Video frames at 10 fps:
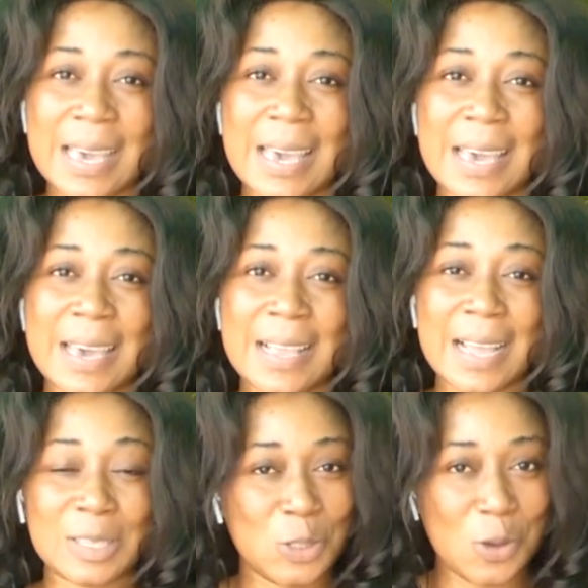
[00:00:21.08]
And
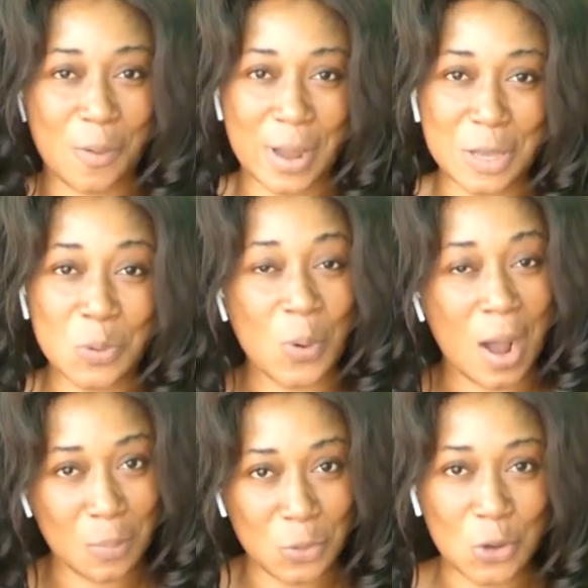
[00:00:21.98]
as you already know,
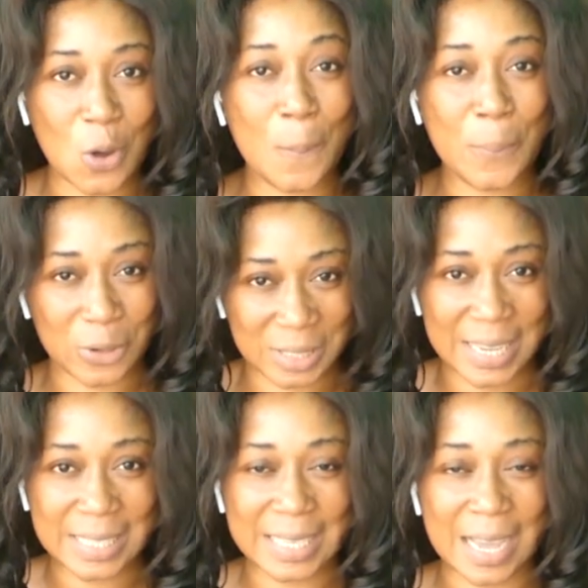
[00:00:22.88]
I'm your
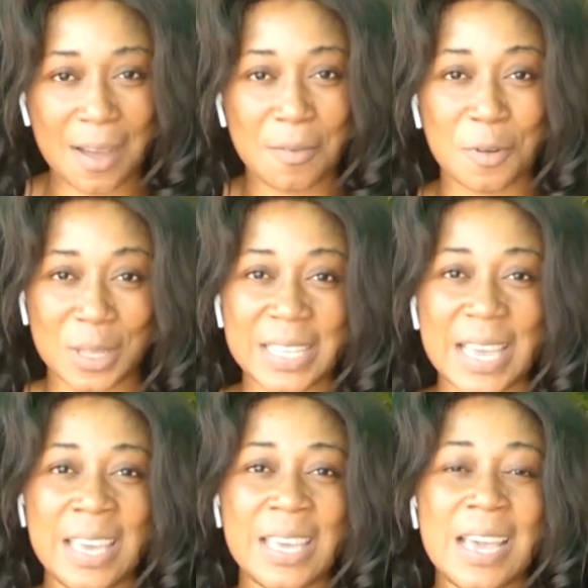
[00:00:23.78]
presenter for the
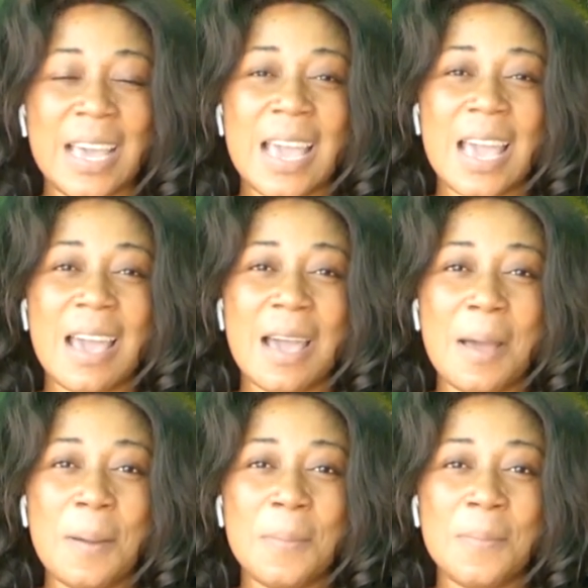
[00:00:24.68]
day.
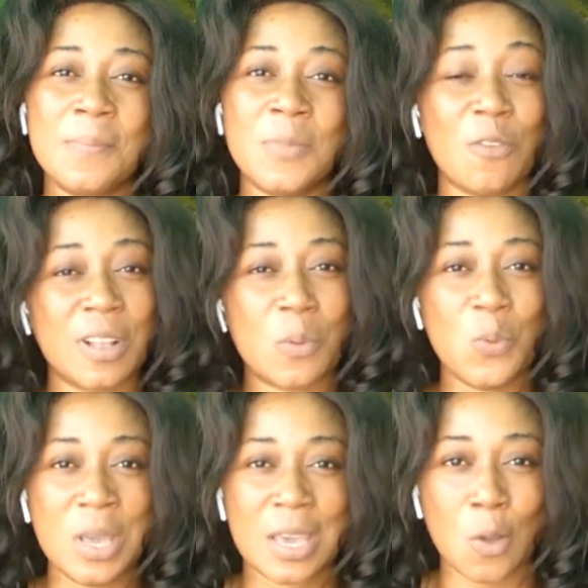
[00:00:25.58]
Over the
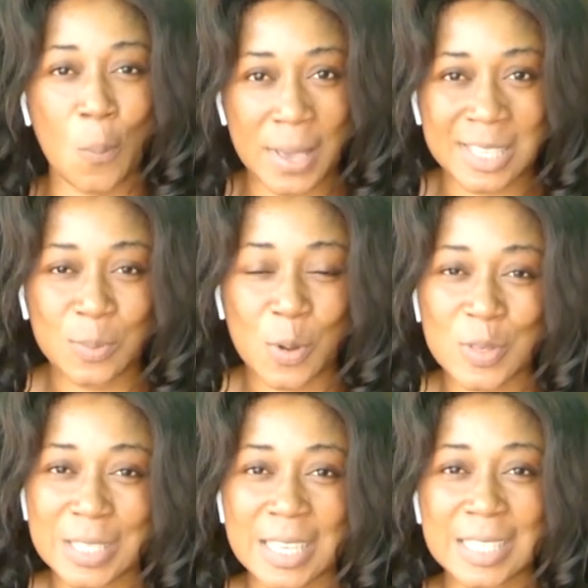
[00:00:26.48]
week, you know, Mzbel
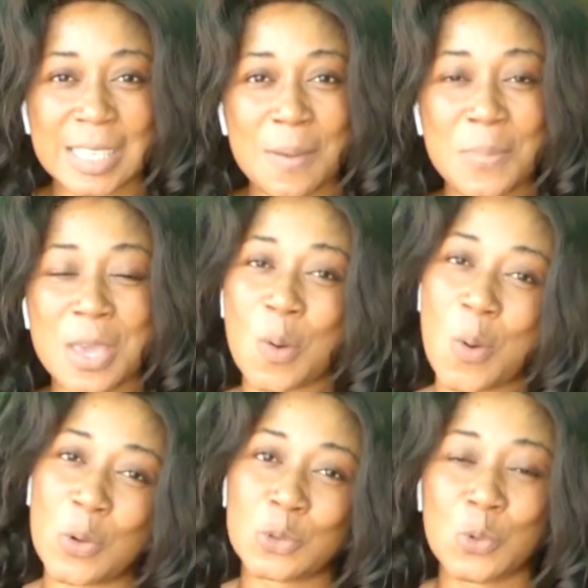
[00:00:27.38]
and Sembi, of
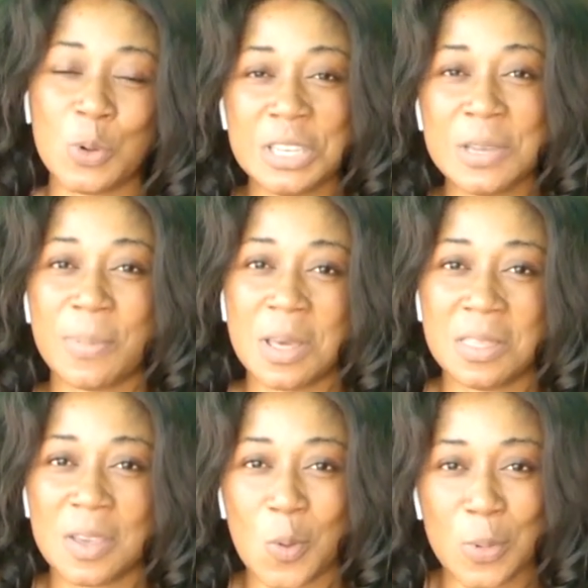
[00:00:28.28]
course, holding your
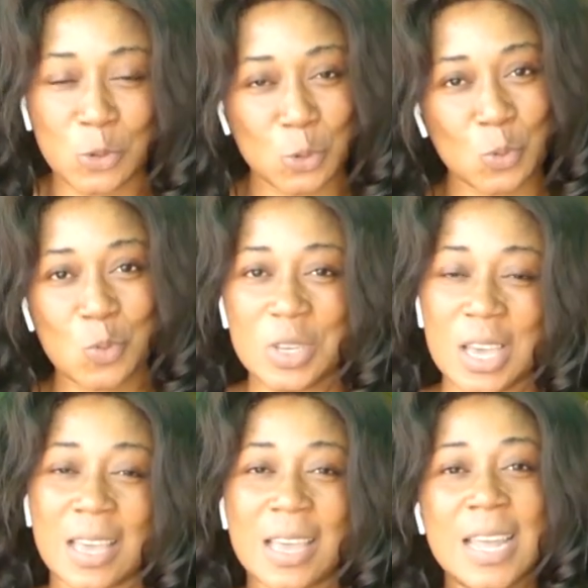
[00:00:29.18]
birthday over
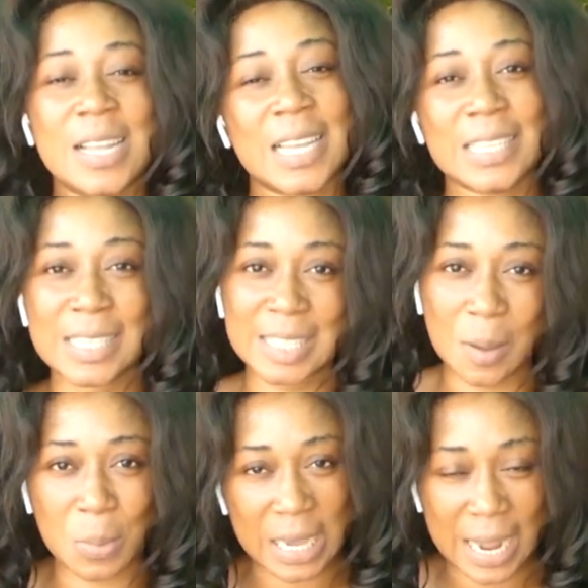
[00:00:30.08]
soon. And in
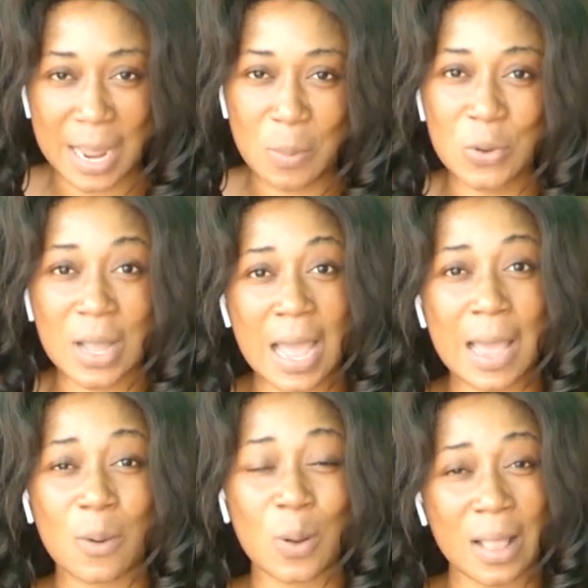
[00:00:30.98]
some Kikaimuna,
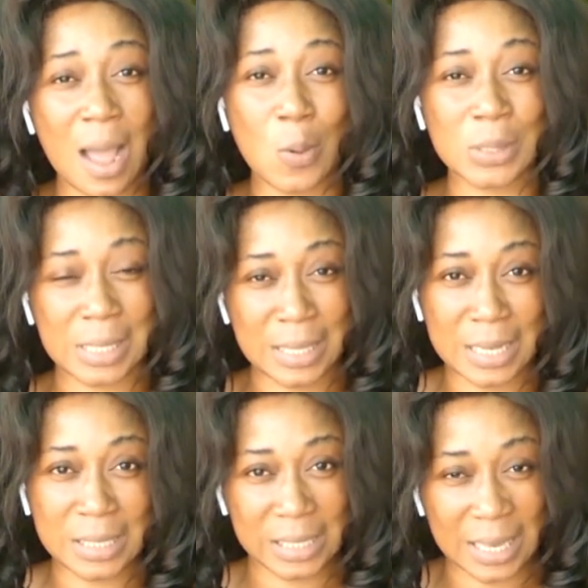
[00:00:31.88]
a quada or
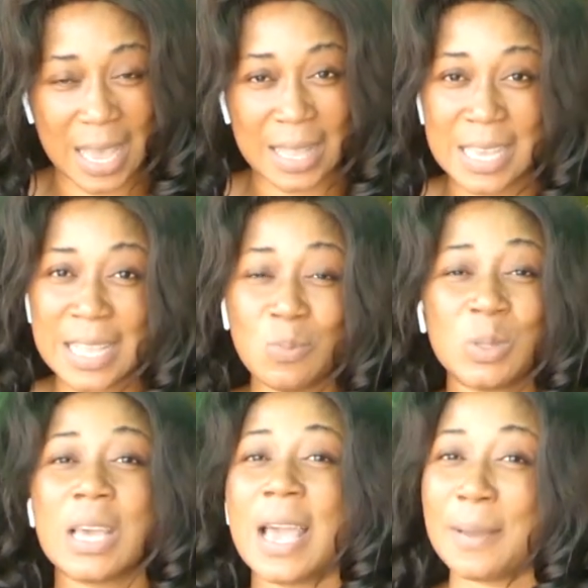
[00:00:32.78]
sending Chay and Yadim
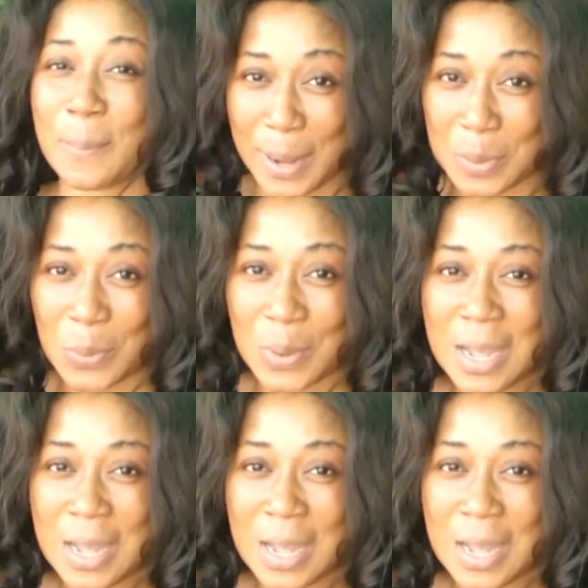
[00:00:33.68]
say any banner.